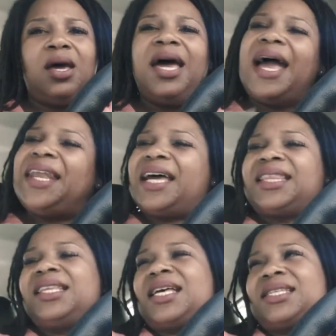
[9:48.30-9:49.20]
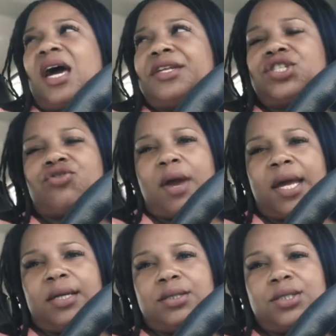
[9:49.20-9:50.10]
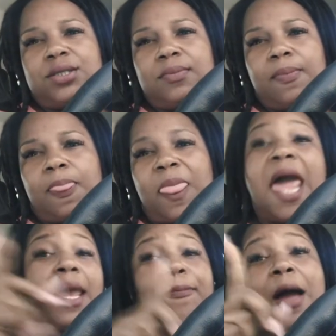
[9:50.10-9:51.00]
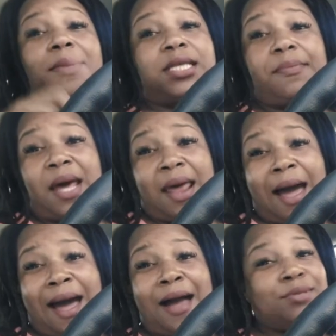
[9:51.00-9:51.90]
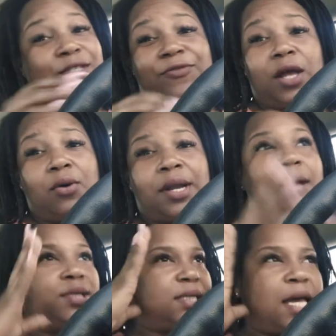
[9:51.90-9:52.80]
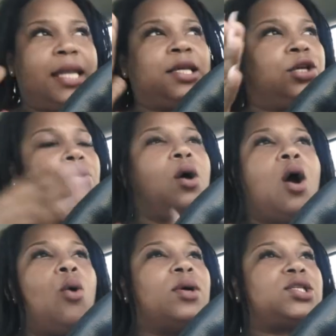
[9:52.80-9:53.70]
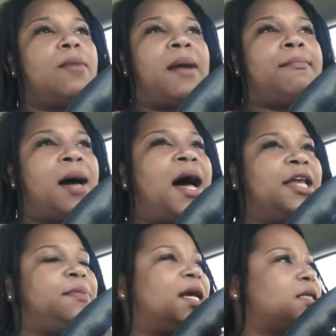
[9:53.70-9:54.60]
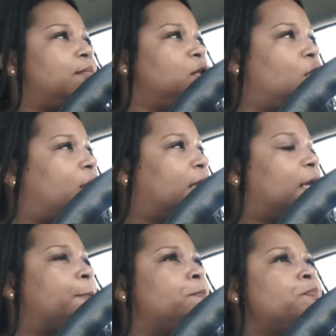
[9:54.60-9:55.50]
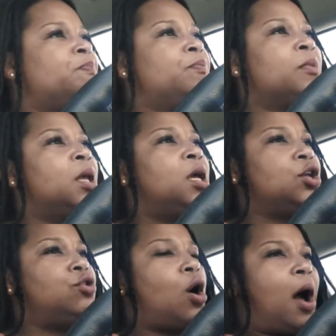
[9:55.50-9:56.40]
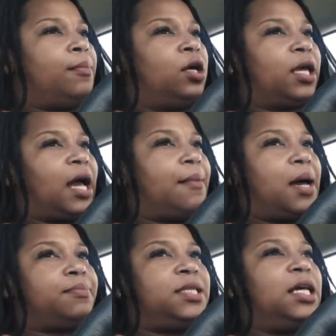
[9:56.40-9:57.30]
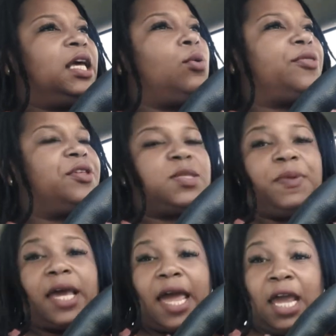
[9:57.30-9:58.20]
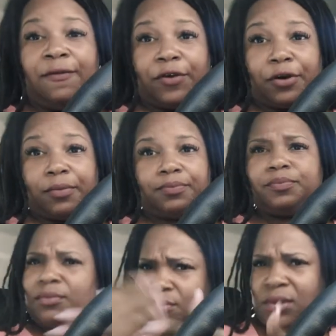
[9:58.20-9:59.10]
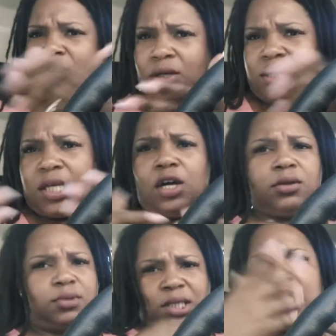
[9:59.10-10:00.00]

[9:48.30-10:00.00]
And I think that's kind of strange. And I promise I'm not high. I'm just flowing. I'm just telling you what's on my mind, because I'm looking, I'm dealing with this behavior. Still.